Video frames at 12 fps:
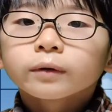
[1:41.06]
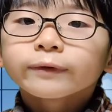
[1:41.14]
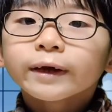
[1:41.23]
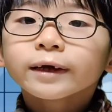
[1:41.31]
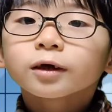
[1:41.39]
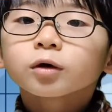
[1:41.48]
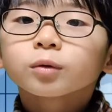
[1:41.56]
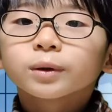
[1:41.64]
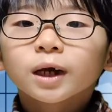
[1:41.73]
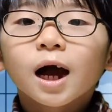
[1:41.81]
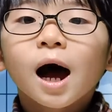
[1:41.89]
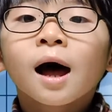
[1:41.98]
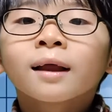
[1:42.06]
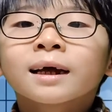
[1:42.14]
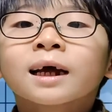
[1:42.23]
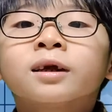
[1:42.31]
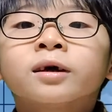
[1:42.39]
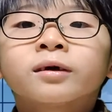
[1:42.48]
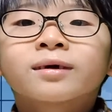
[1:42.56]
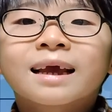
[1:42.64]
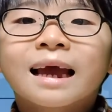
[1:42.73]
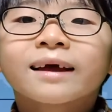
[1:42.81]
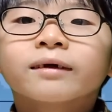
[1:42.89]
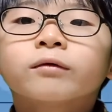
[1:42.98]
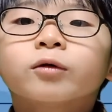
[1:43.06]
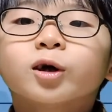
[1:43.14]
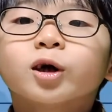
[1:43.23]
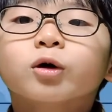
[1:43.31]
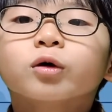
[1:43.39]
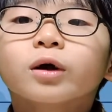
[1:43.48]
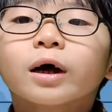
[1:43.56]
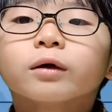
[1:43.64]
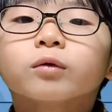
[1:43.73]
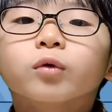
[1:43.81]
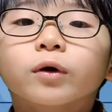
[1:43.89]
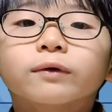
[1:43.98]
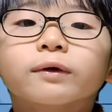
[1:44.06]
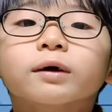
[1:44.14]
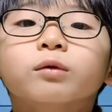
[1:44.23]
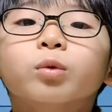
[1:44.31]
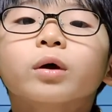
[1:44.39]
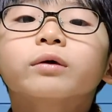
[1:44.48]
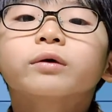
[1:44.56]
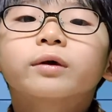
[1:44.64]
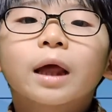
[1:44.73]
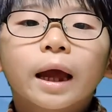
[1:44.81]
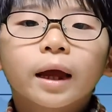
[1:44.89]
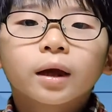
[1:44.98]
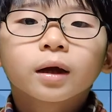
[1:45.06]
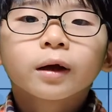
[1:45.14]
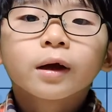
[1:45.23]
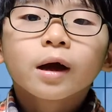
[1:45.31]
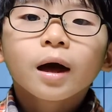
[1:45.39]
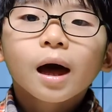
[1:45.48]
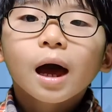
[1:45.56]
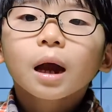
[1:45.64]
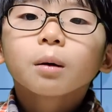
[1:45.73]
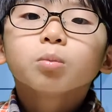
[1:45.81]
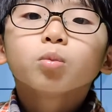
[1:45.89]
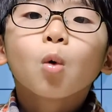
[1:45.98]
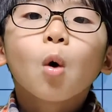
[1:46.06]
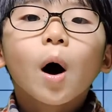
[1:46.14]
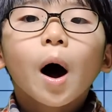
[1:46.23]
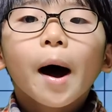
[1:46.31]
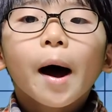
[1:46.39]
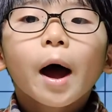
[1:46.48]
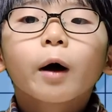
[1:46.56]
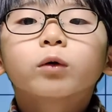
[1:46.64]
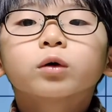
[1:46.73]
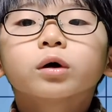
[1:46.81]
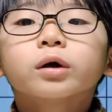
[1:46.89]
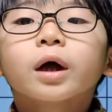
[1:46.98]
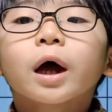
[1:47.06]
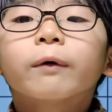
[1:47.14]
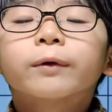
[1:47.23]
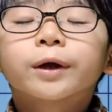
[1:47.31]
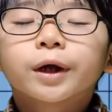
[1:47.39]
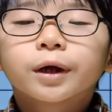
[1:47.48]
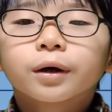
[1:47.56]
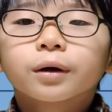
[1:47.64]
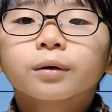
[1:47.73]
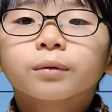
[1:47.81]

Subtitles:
Thank you, Mia. That is Kids Newsline for this Wednesday. I'm Noah. Have a good evening.